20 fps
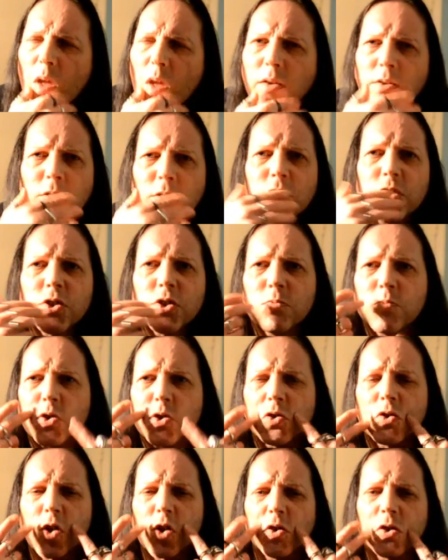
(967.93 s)
Nice
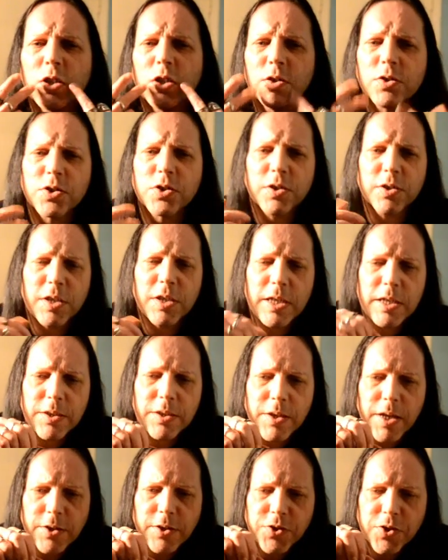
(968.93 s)
sort of saltiness in
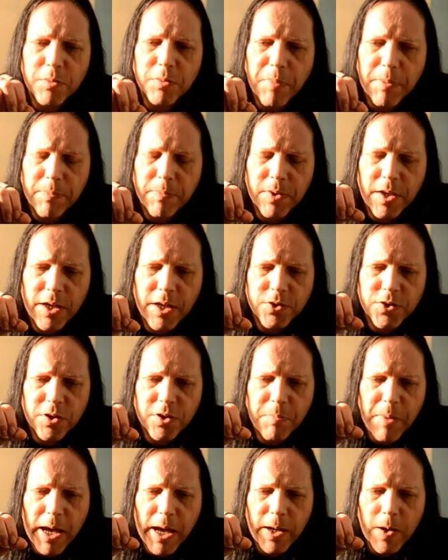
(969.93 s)
the edge of the
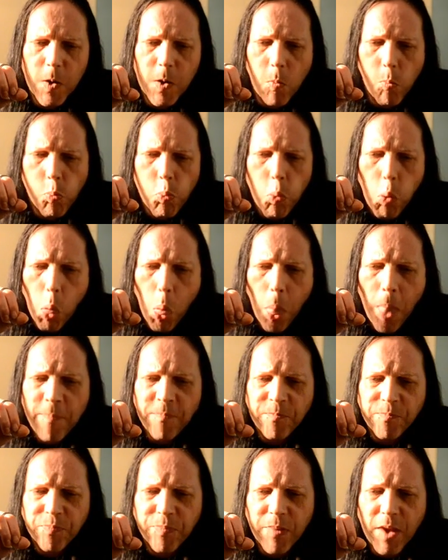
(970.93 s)
palate.
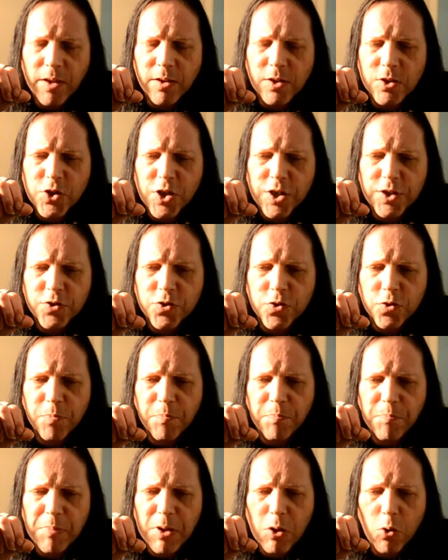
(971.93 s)
Like I said, sort of
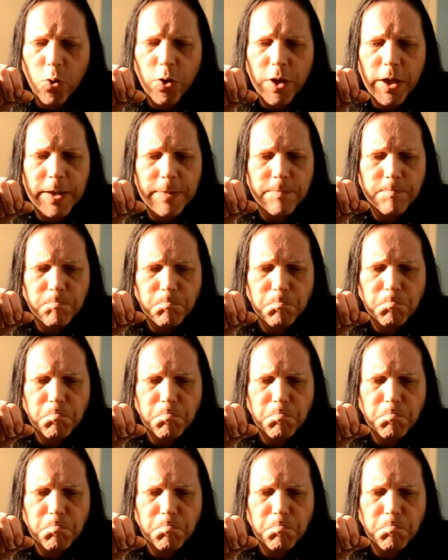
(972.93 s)
a bit oily.